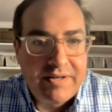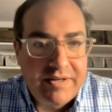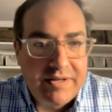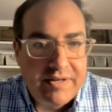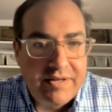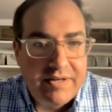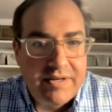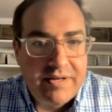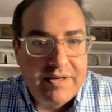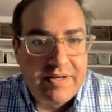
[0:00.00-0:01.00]

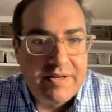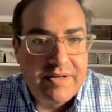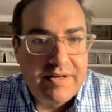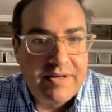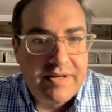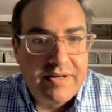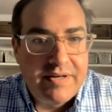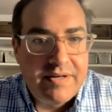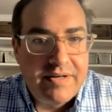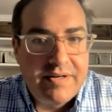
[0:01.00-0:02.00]

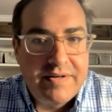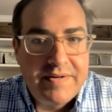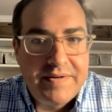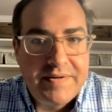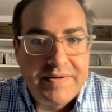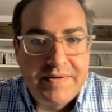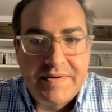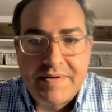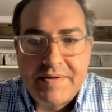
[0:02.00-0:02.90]
(silence)